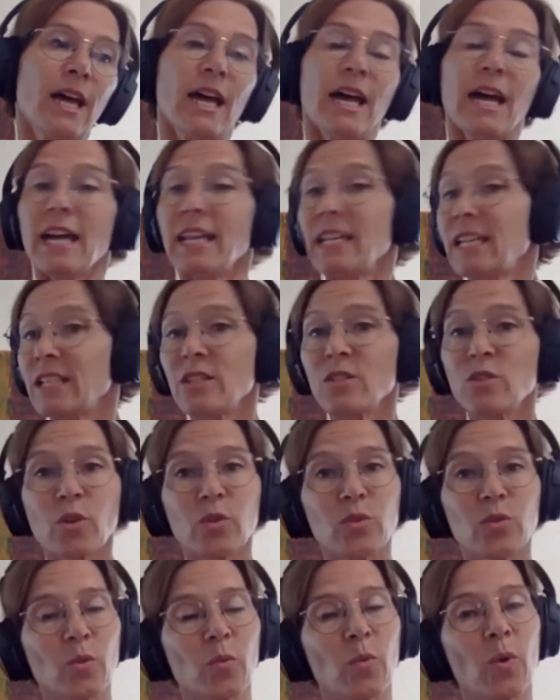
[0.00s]
And this is
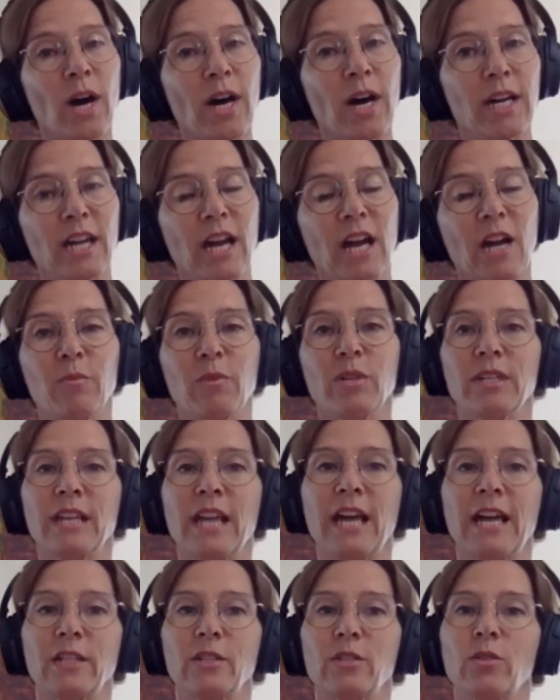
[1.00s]
also why I would
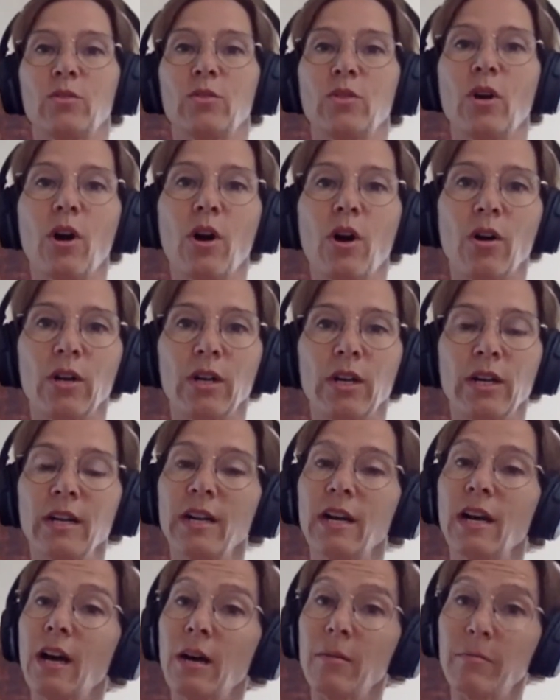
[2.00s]
like to talk
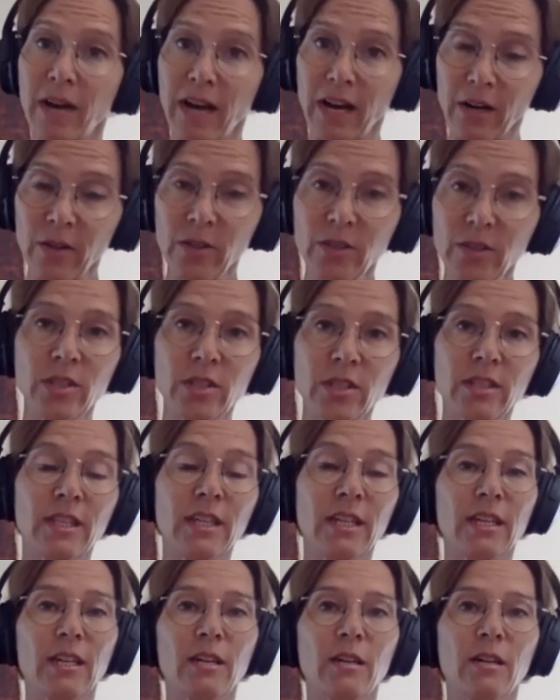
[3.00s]
about
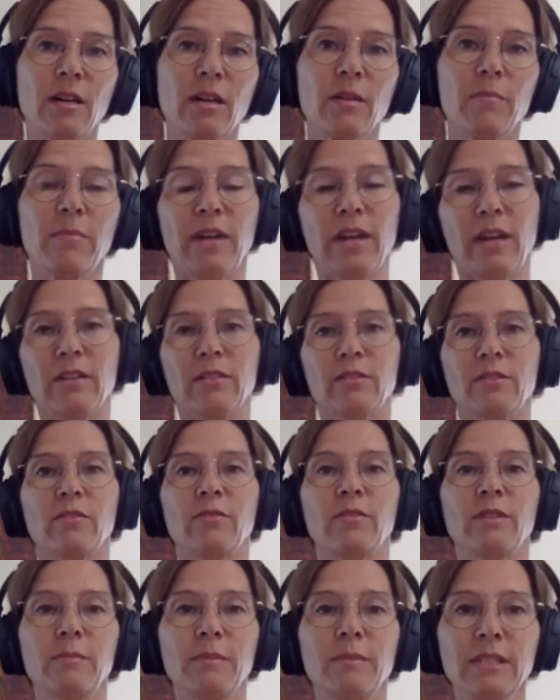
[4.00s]
the Paris
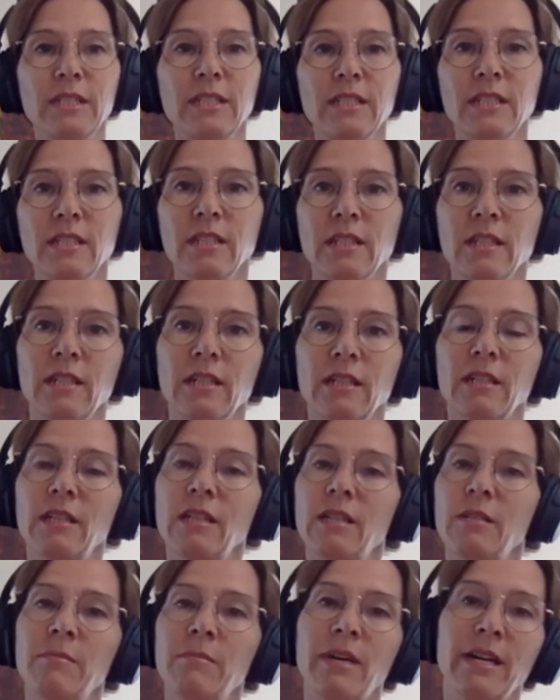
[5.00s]
Agreement
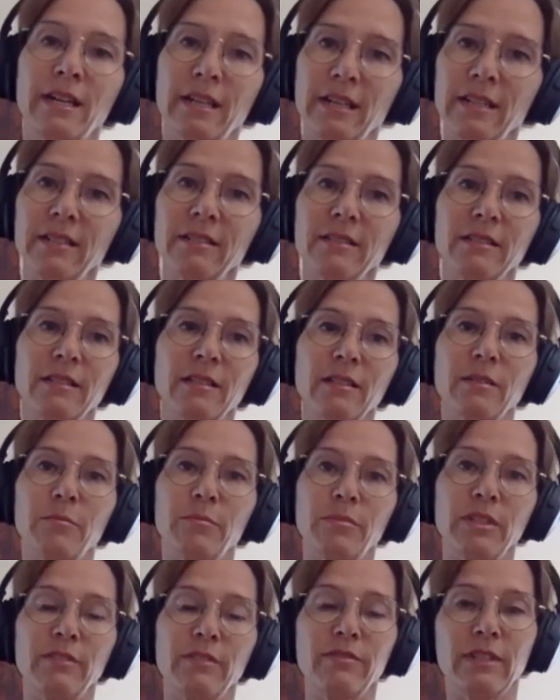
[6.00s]
in my
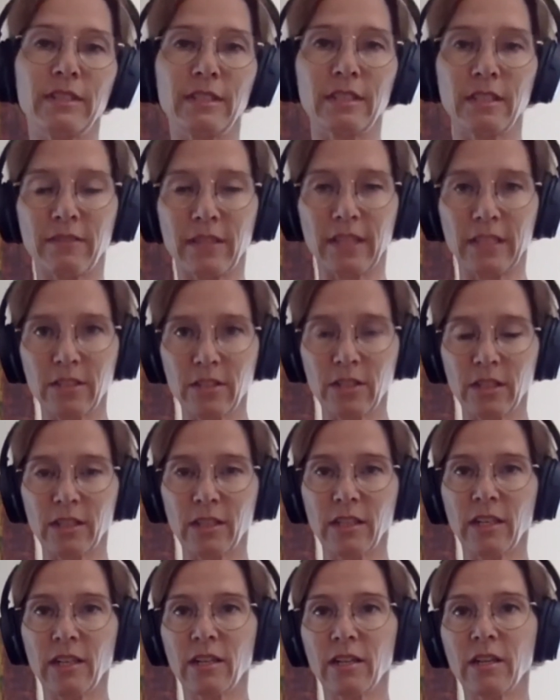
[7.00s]
brief
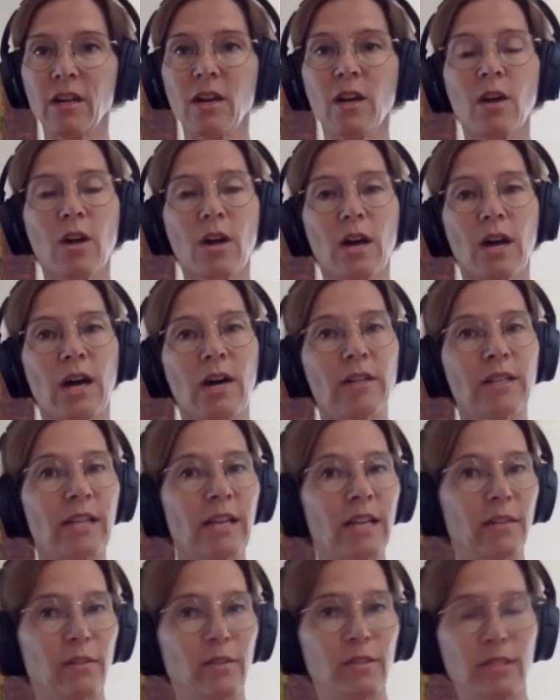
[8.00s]
intervention here. I'd
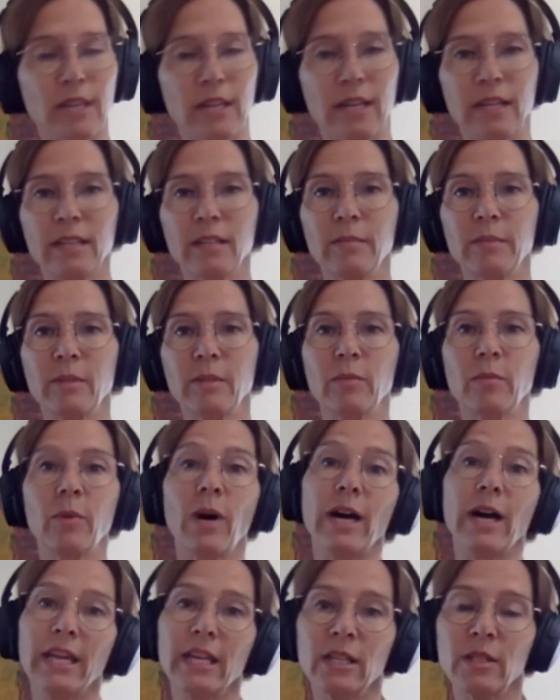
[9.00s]
like to say a little bit
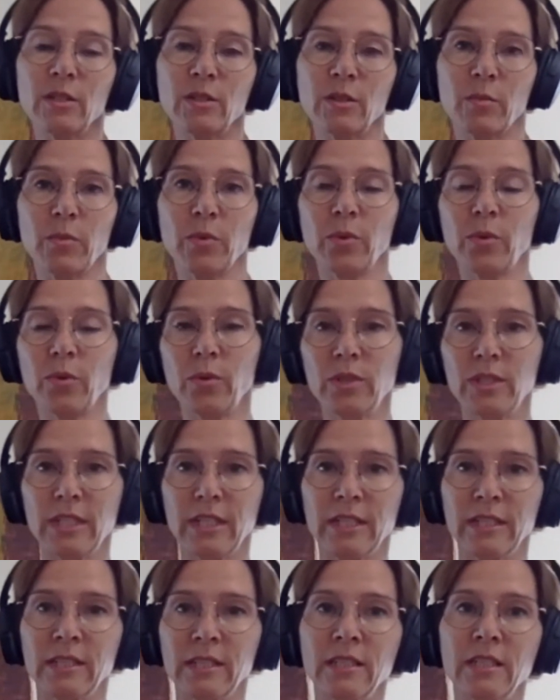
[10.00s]
why it is
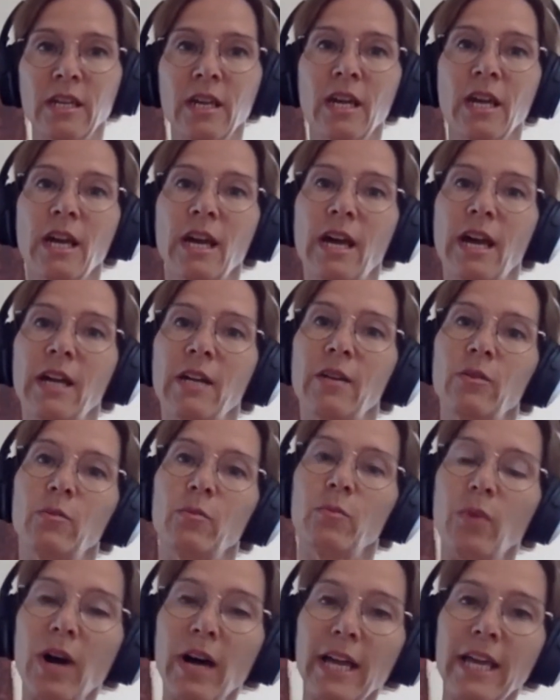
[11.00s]
important and
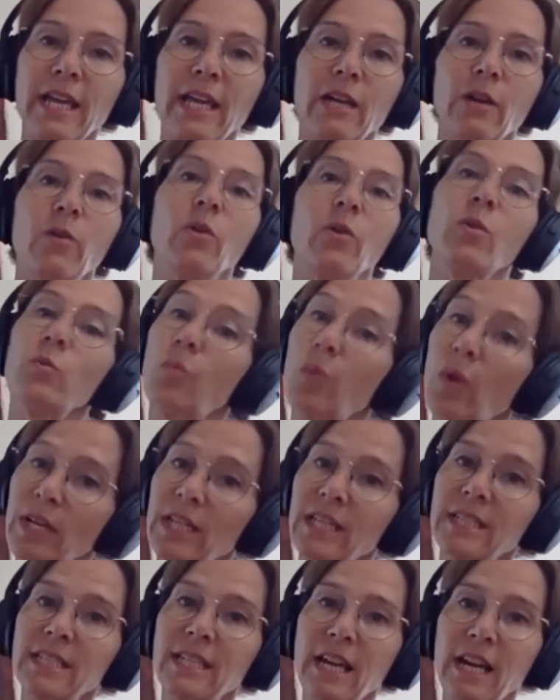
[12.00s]
why, or
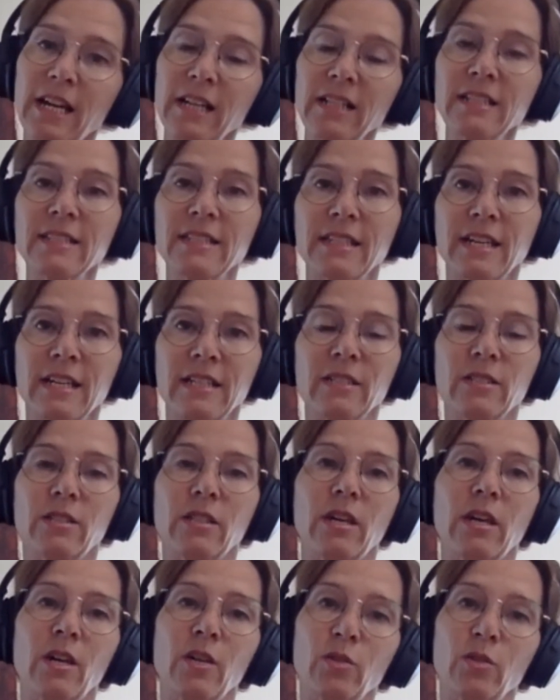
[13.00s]
what it tells us
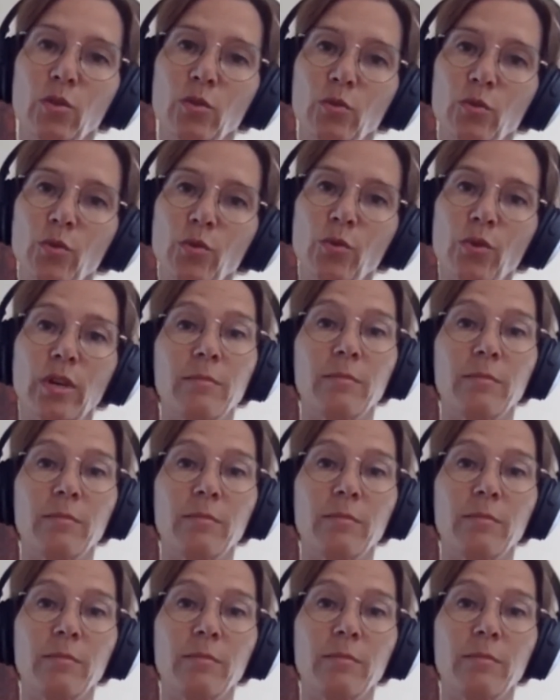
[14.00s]
to do, and